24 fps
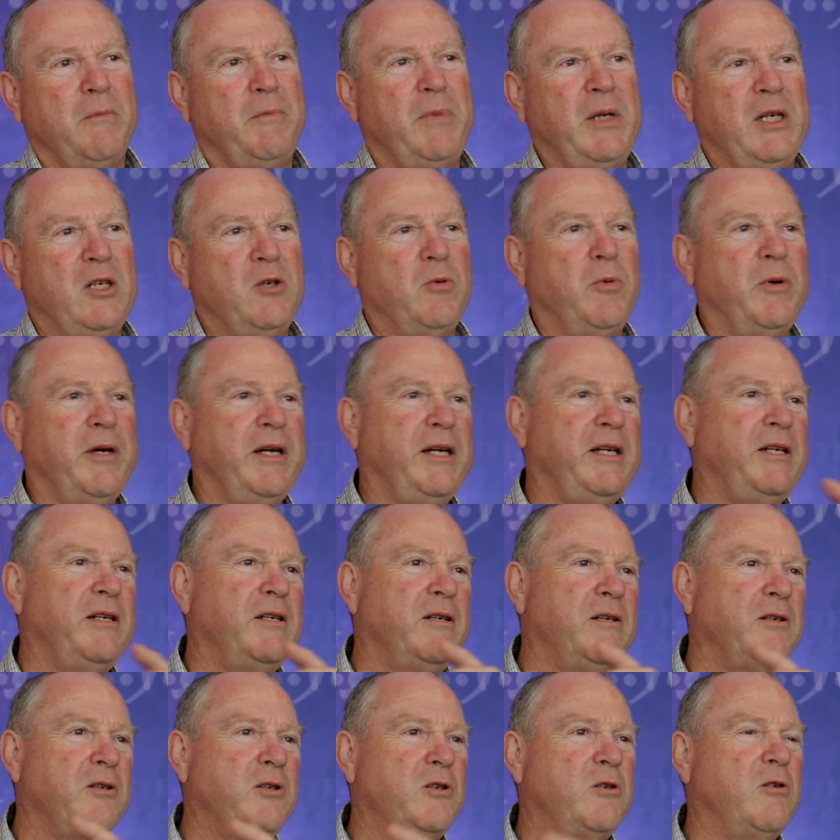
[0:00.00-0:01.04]

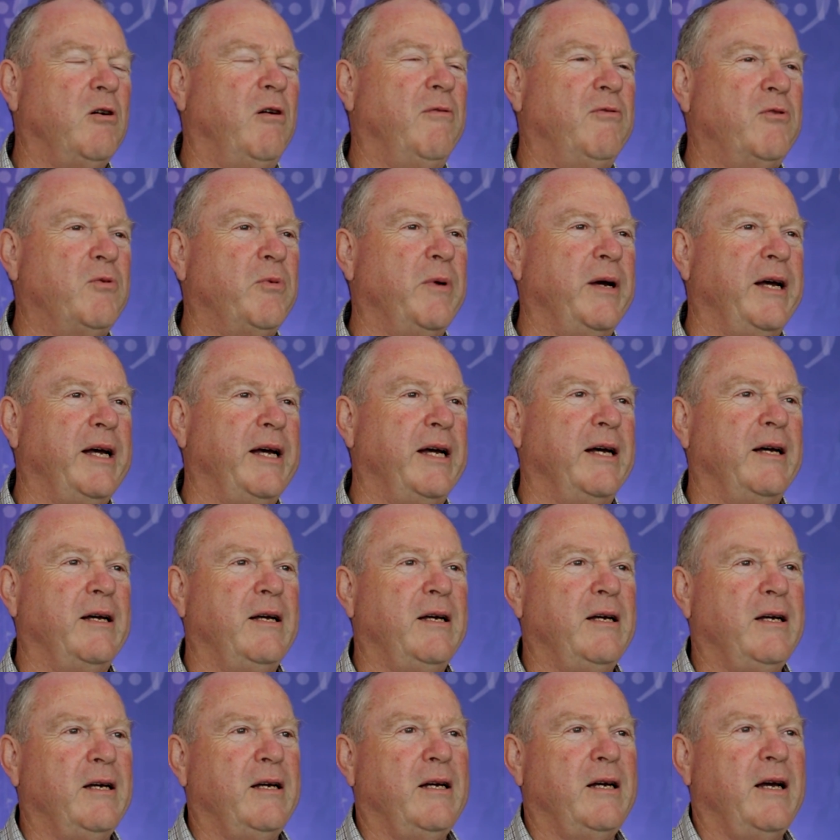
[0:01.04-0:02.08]
between software
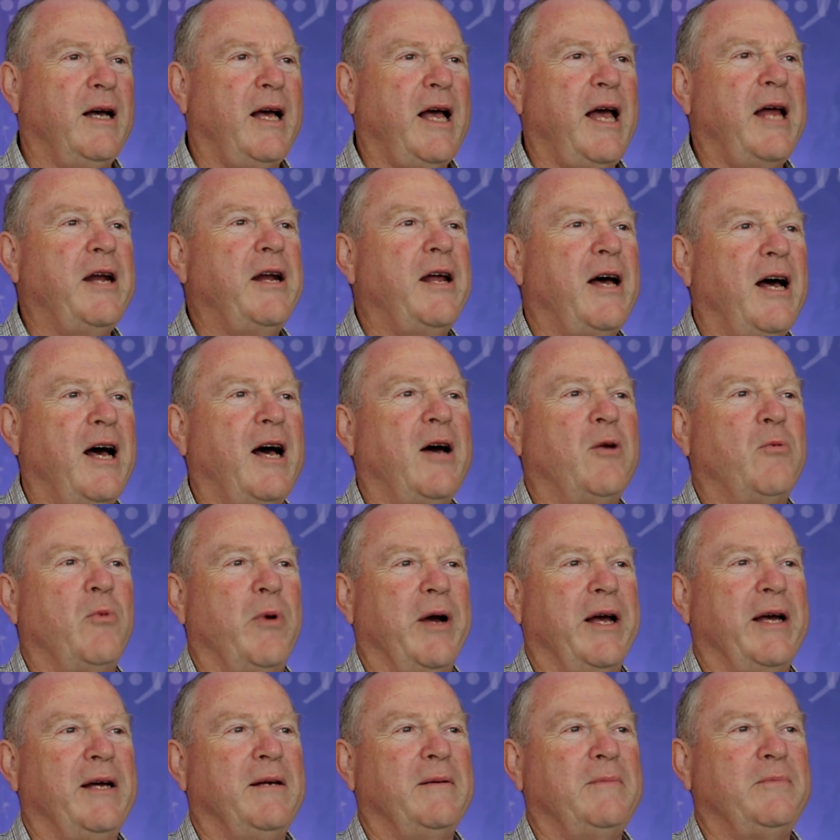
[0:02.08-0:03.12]
and
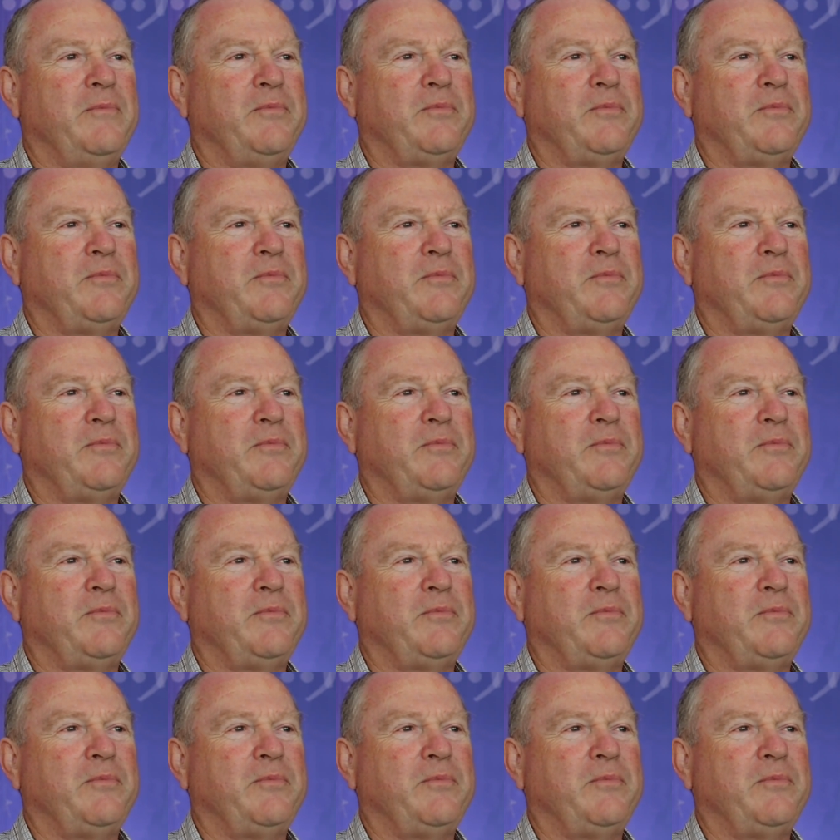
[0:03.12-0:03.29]
hardware.